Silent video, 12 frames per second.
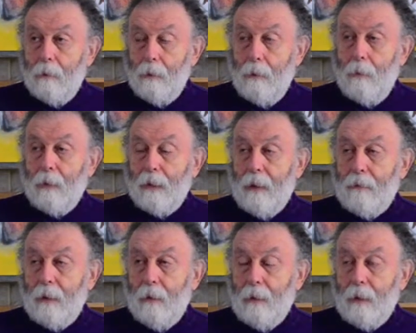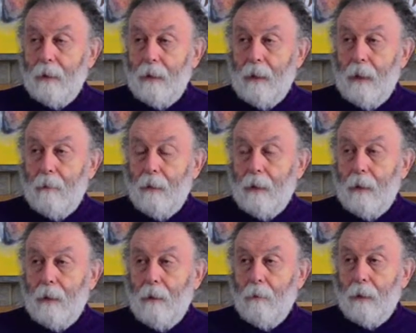You almost have to look and see
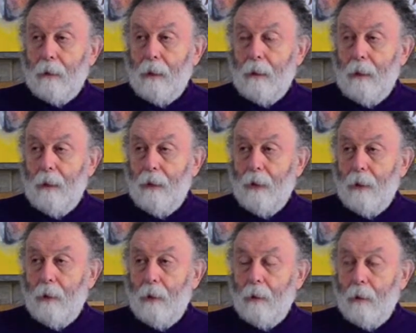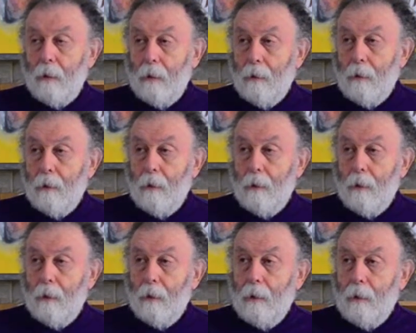what's underneath the curtain,
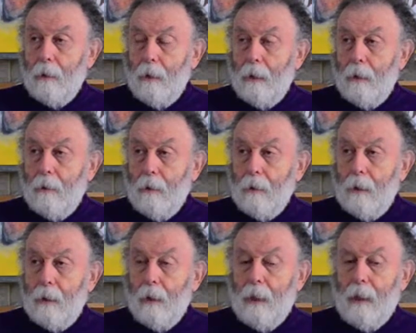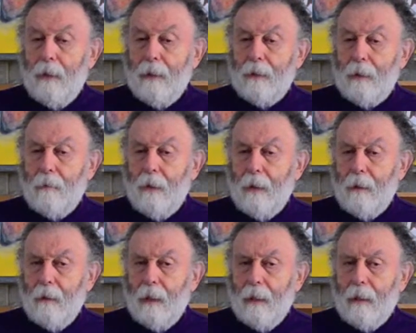you know. And there's
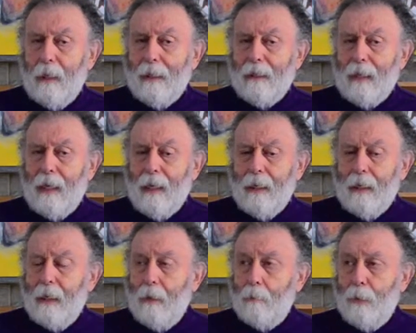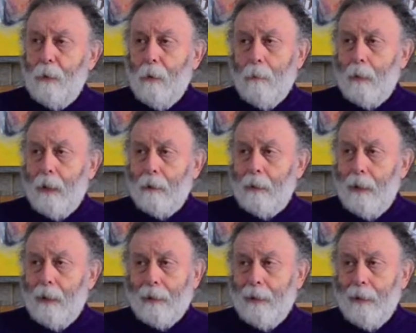something entirely not pure about
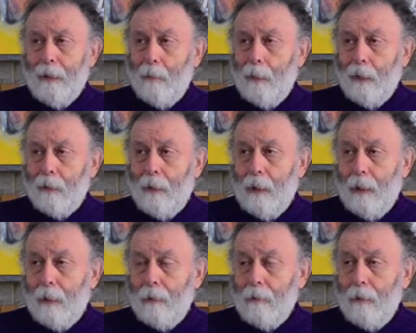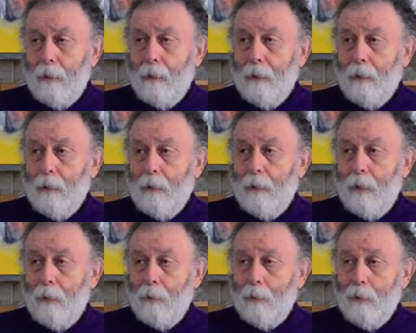that, clean about that, you
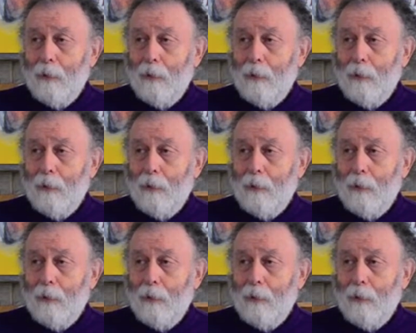know,